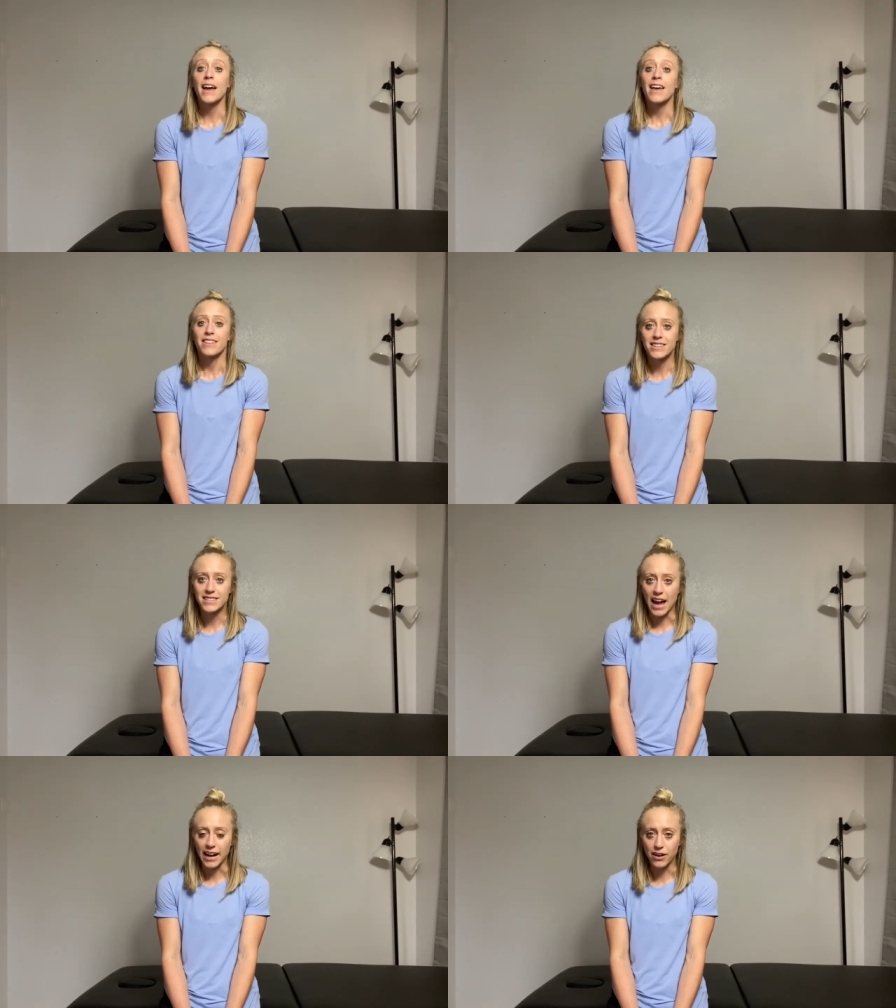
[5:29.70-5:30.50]
The
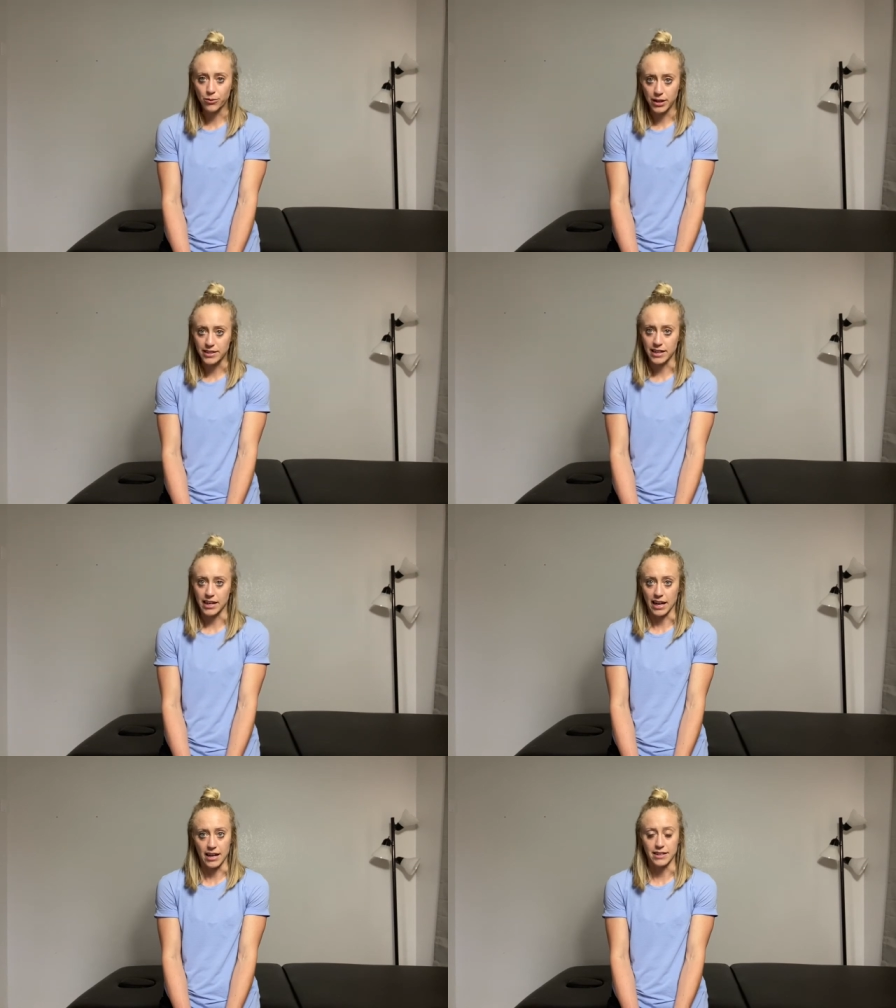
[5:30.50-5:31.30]
second reason
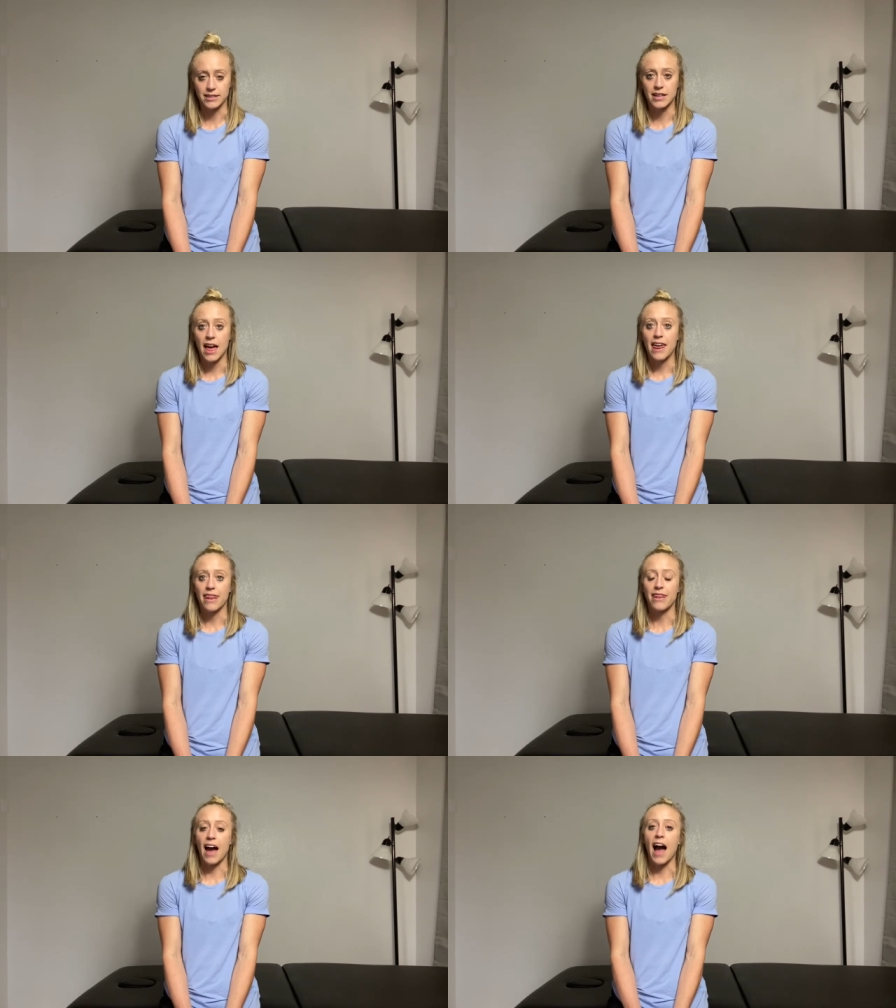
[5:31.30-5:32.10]
is
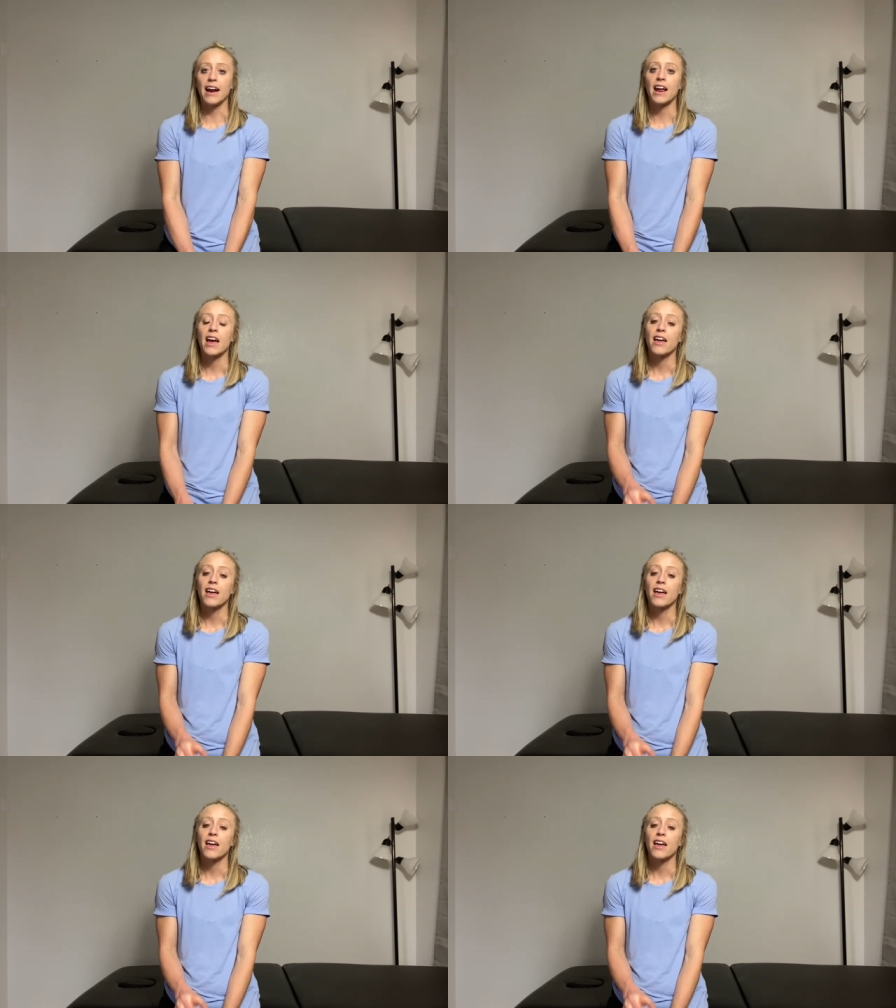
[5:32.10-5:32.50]
that